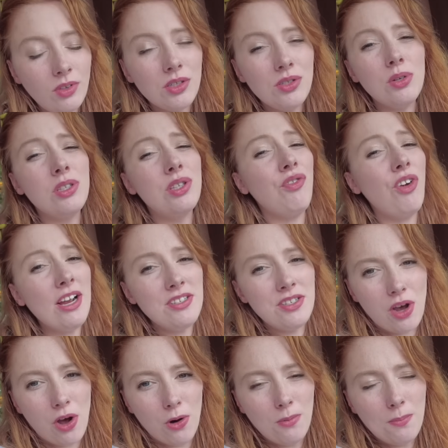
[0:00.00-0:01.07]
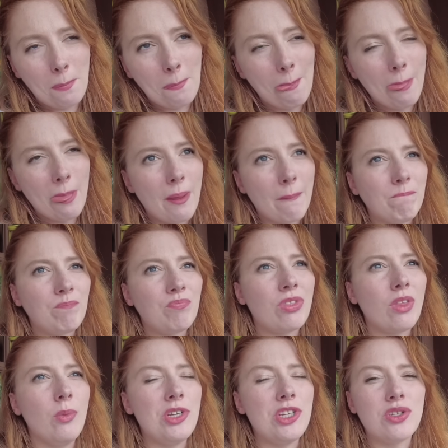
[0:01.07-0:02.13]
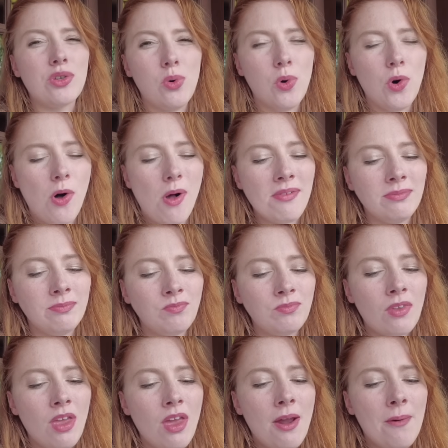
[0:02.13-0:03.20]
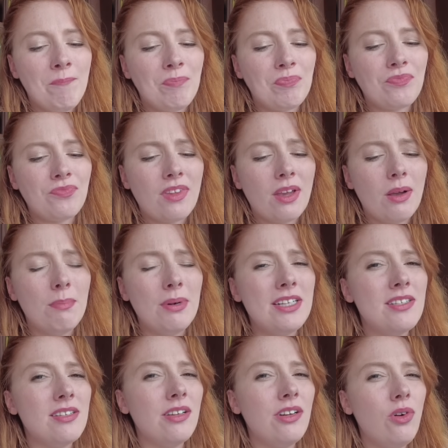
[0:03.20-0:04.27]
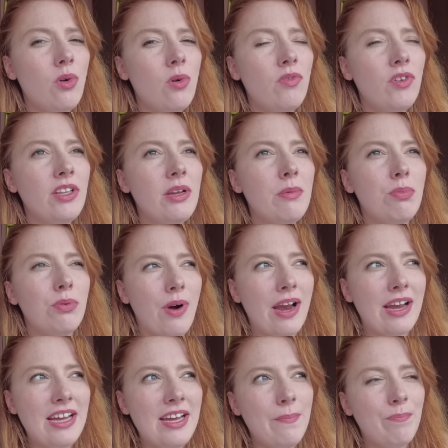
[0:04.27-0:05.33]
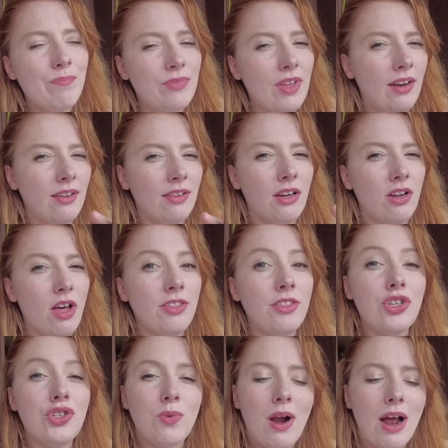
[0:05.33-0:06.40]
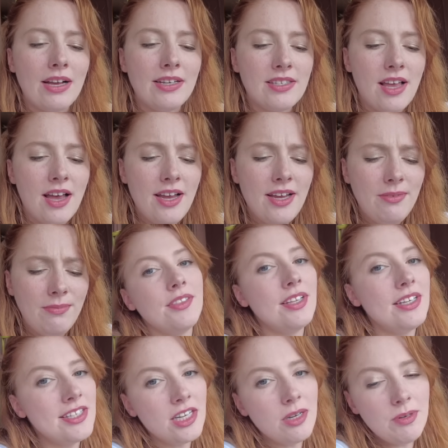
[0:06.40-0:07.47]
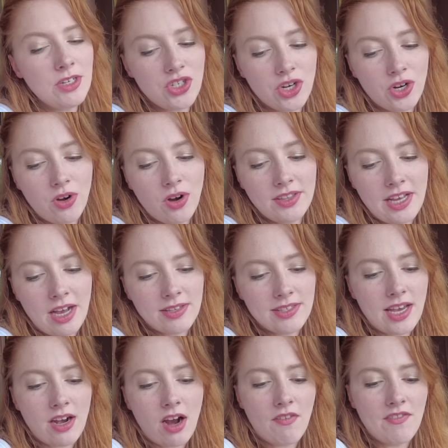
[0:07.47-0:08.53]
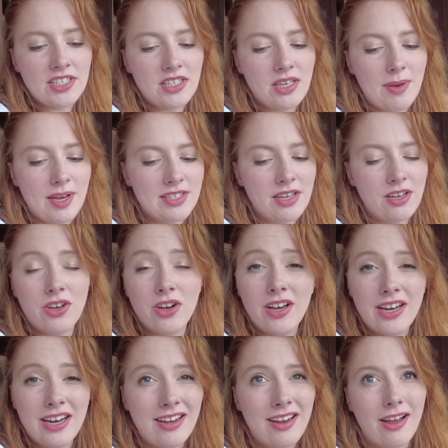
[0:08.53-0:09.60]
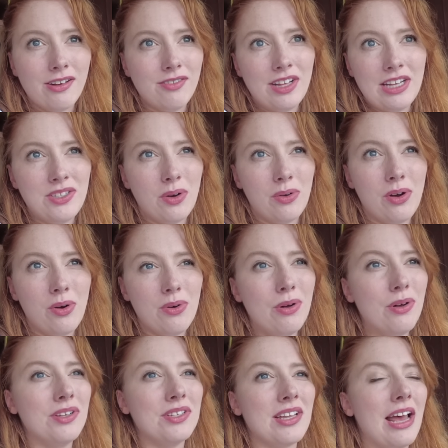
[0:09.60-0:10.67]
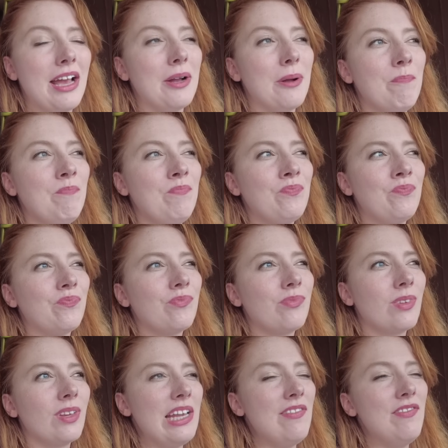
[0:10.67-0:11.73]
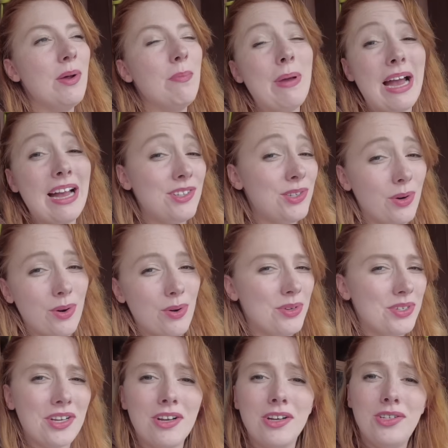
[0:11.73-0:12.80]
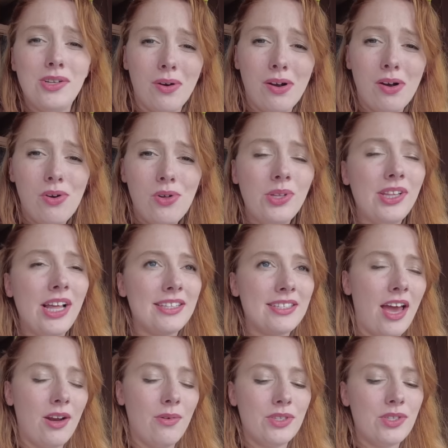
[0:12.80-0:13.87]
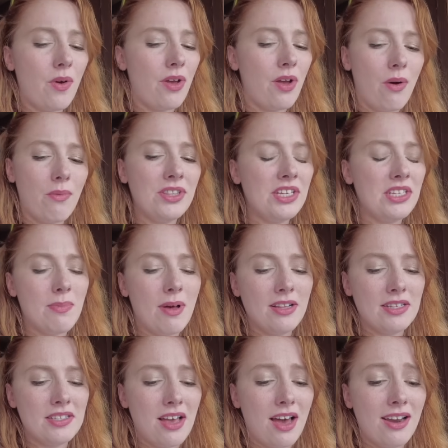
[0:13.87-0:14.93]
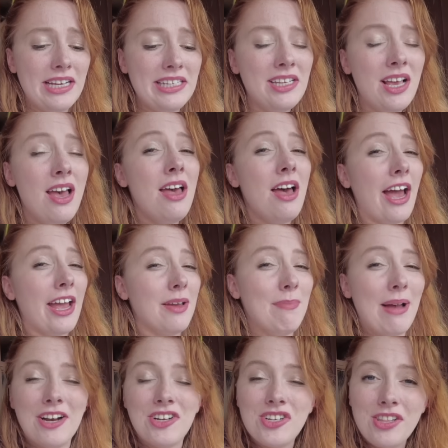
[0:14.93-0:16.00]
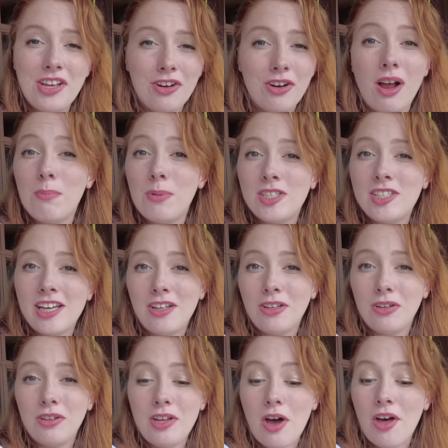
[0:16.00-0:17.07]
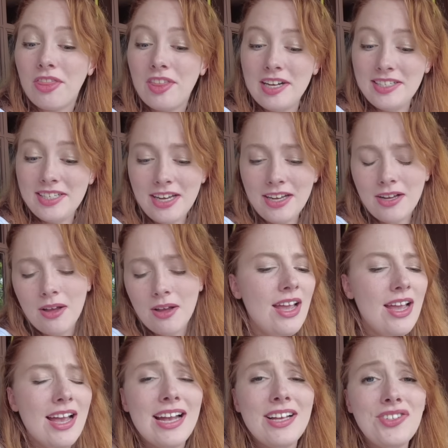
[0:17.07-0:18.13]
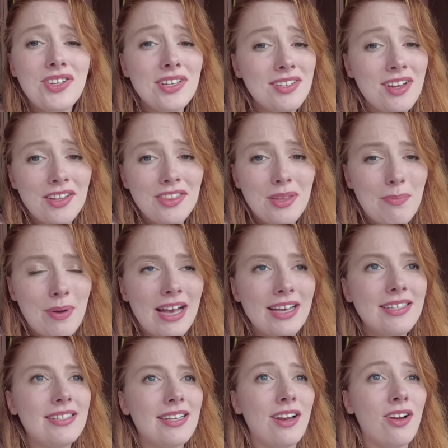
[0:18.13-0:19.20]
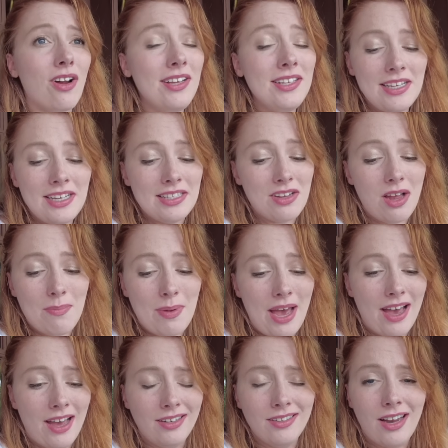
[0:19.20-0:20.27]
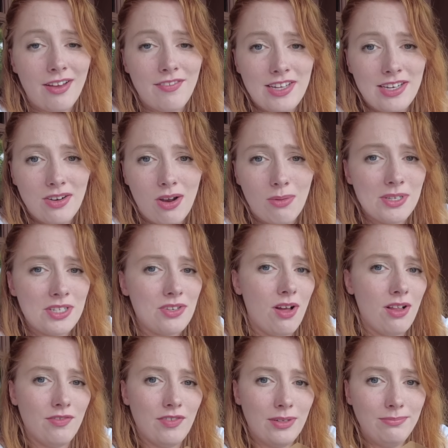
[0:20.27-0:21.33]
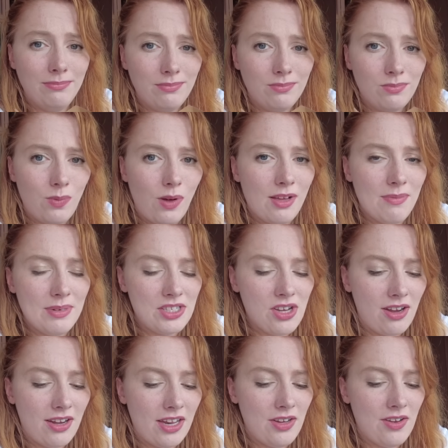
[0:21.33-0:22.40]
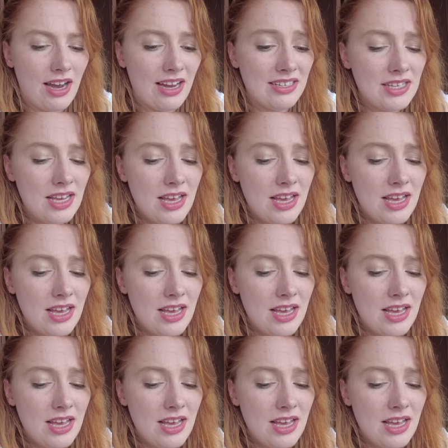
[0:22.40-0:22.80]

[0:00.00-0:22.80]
So it's fried dough, which is cool, but it's a little overly bready and a little on the dry side. The cinnamon sugar on the outside obviously makes it good, and kind of like donut holes, like even a bad donut hole is a good donut hole, and that's kind of what's going on with these malasadas. I imagine they are not particularly authentic. It's just not the best, and honestly it's not bad. I've eaten almost all of them while I've been talking to you guys.